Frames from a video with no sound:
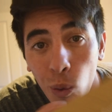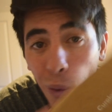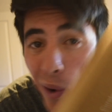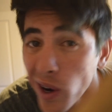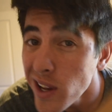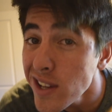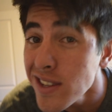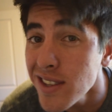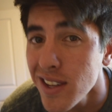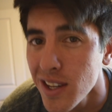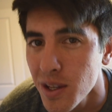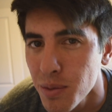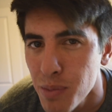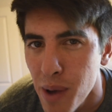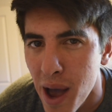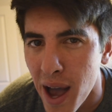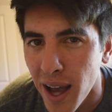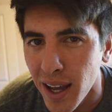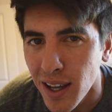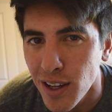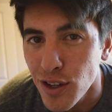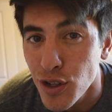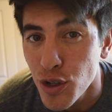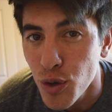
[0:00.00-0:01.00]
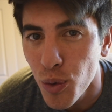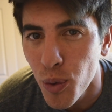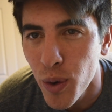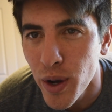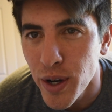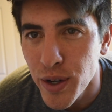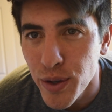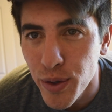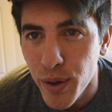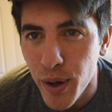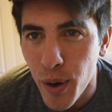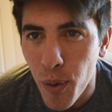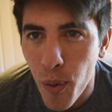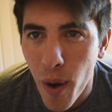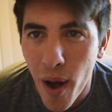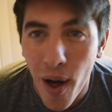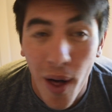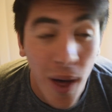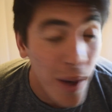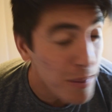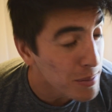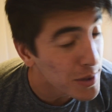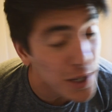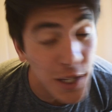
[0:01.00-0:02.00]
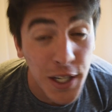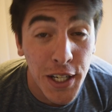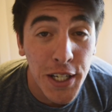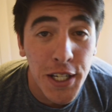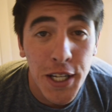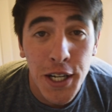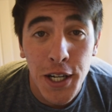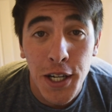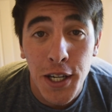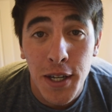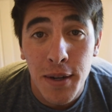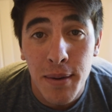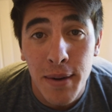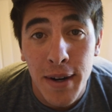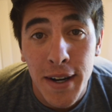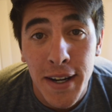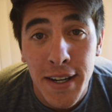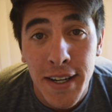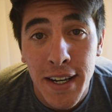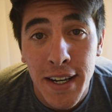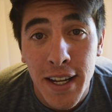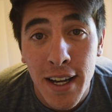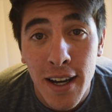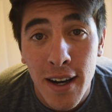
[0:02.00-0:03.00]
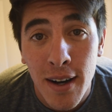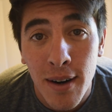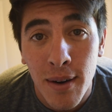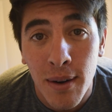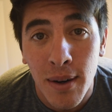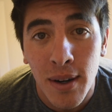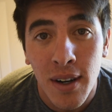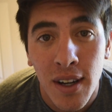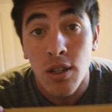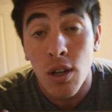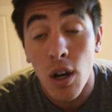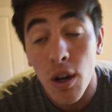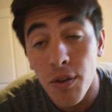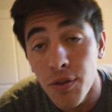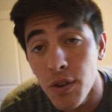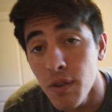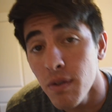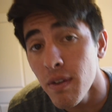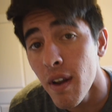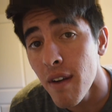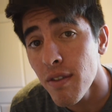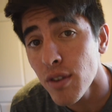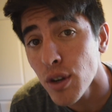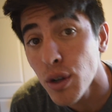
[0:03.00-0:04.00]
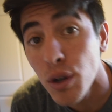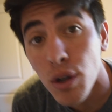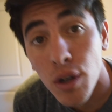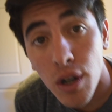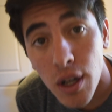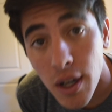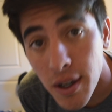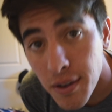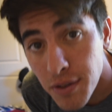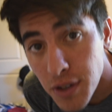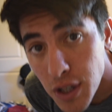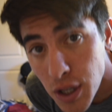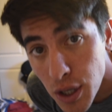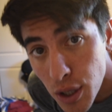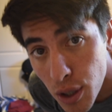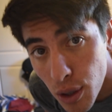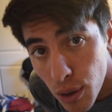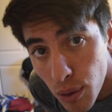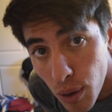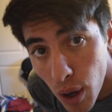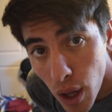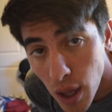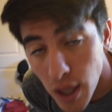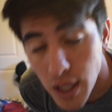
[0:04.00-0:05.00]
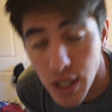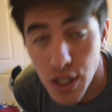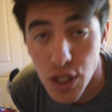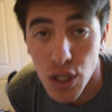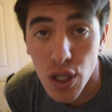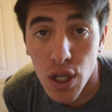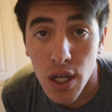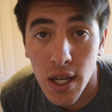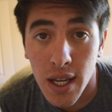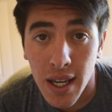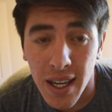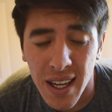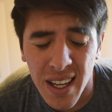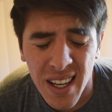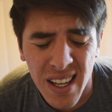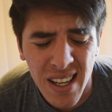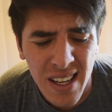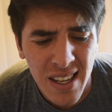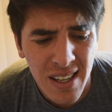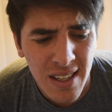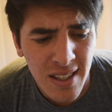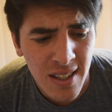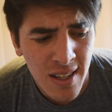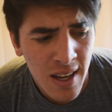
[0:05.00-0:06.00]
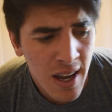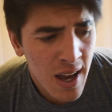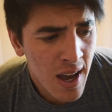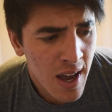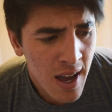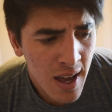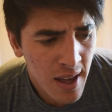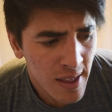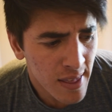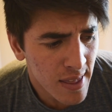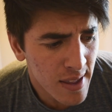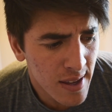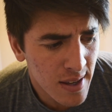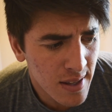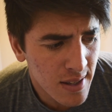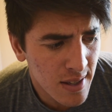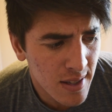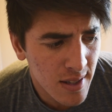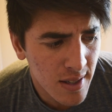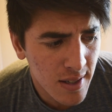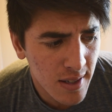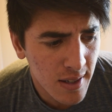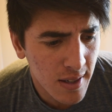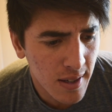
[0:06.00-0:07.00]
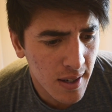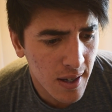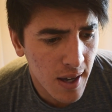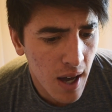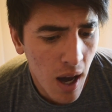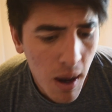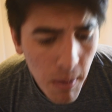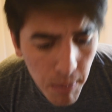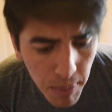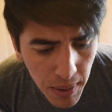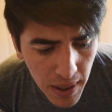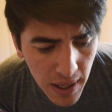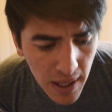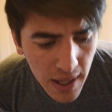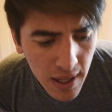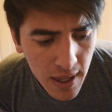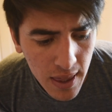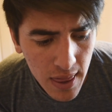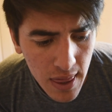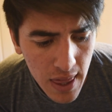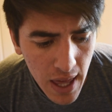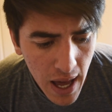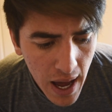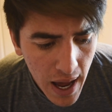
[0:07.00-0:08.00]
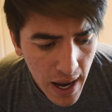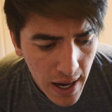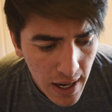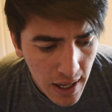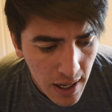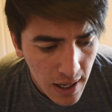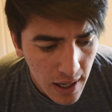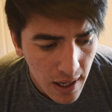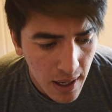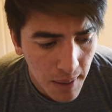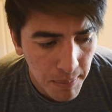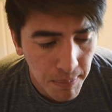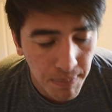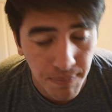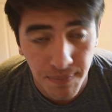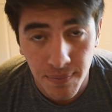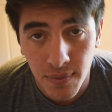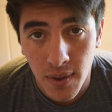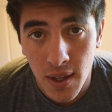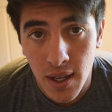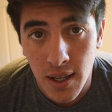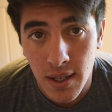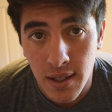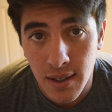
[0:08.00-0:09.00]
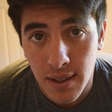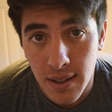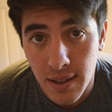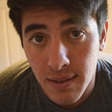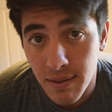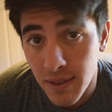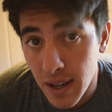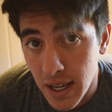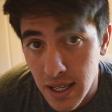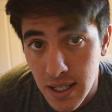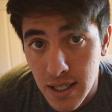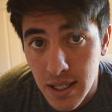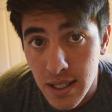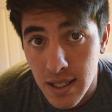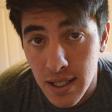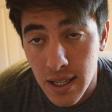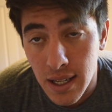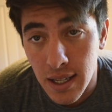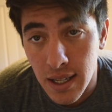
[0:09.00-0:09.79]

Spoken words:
What is this package, you're wondering? Well, I'm gonna tell you right now. So if you've never heard of Curology, it is this company that invests